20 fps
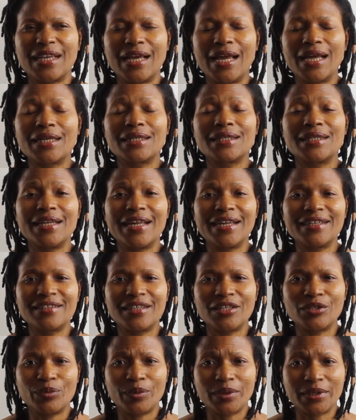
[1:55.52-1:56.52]
I
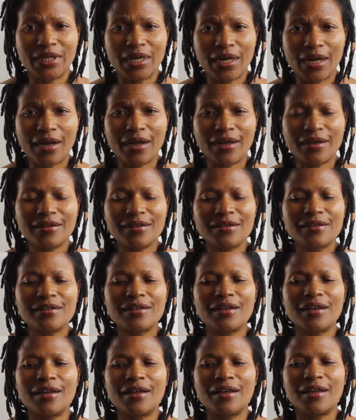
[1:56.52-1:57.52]
connected with God,
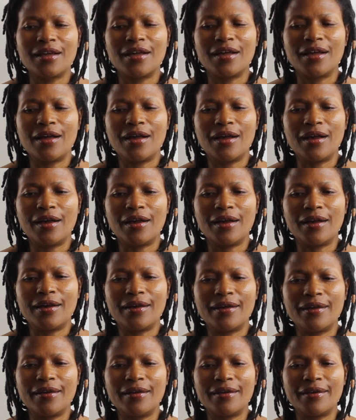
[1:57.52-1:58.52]

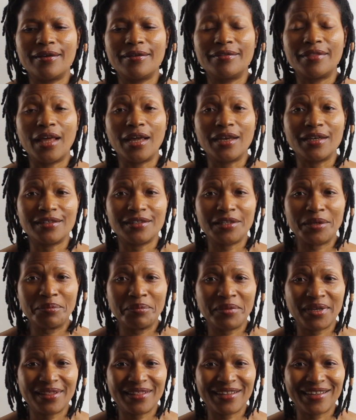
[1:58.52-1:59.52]
that is in
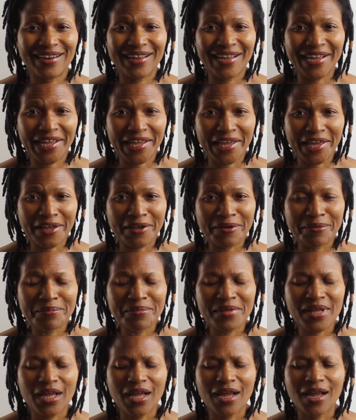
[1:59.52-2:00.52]
me, that I
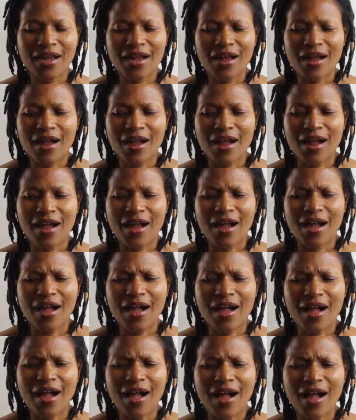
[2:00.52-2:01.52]
am,
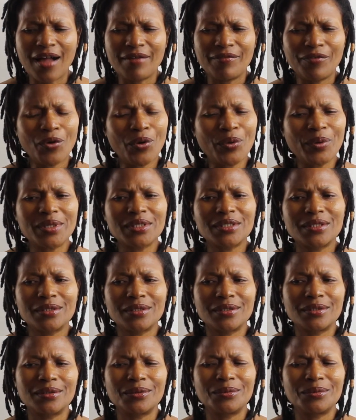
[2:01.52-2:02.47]
I've always